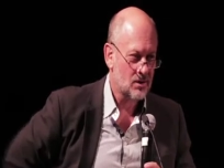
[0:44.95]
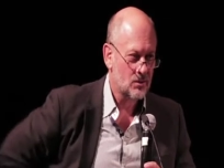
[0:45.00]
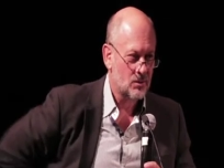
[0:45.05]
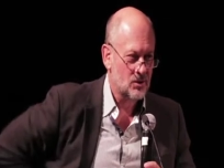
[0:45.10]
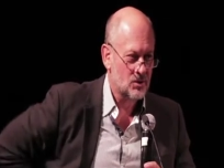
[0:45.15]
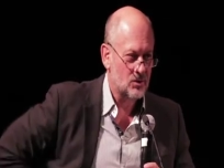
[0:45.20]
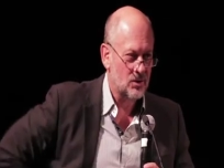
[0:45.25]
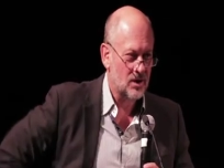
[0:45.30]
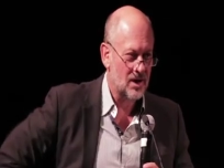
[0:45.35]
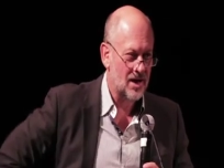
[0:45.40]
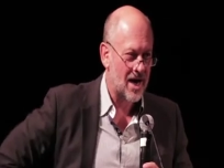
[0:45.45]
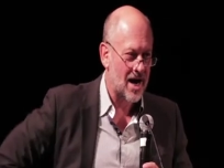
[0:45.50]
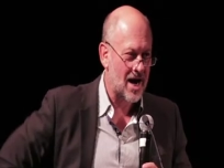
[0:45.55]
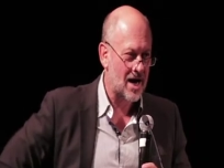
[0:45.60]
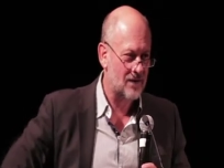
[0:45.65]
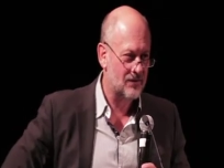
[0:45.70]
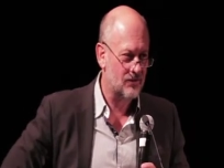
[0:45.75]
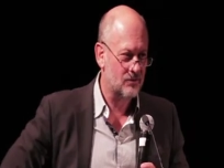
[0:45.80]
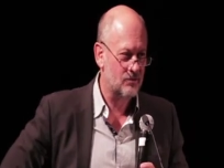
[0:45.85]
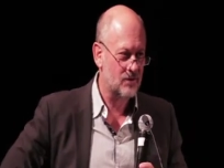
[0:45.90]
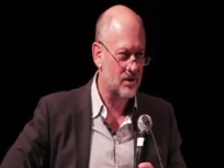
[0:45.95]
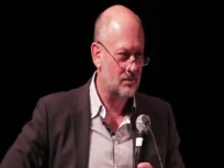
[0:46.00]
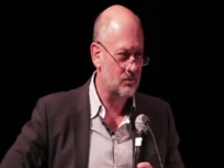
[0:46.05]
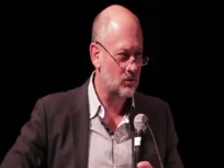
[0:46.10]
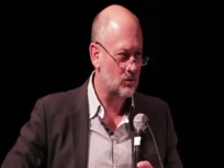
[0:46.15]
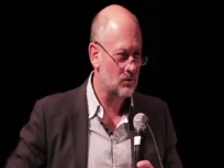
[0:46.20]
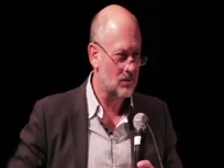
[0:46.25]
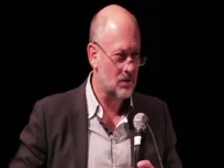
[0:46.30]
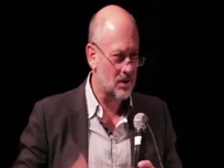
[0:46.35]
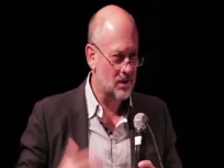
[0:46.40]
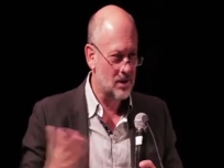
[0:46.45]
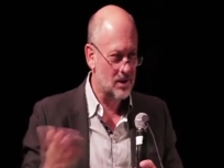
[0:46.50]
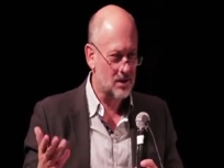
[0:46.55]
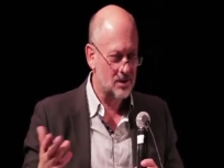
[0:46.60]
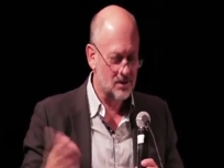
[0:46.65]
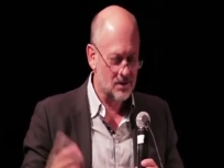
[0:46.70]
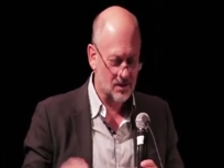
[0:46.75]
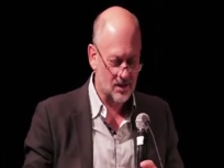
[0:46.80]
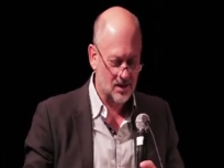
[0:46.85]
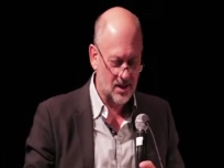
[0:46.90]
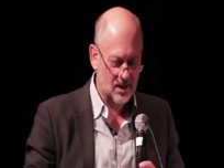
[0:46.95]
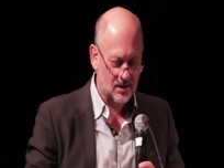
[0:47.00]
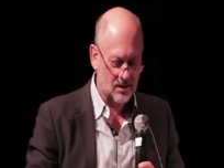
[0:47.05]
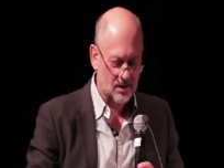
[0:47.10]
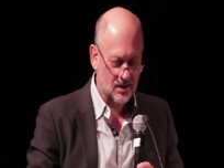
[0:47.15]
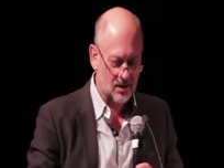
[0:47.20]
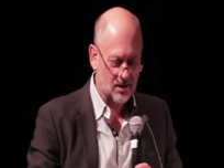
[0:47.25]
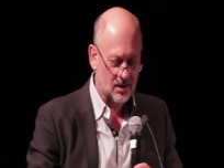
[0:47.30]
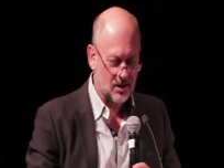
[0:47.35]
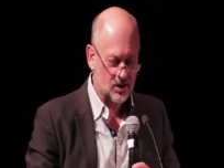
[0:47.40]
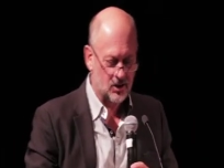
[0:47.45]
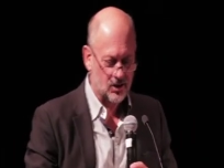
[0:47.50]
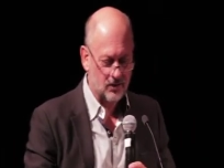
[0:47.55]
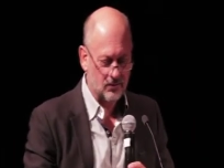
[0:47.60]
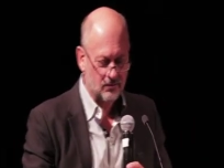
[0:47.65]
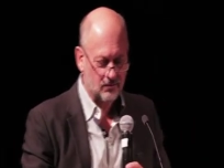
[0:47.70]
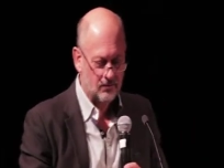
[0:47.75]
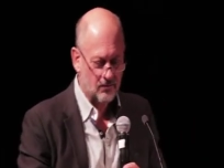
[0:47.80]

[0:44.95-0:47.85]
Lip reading: It was really hard for people to keep the addiction.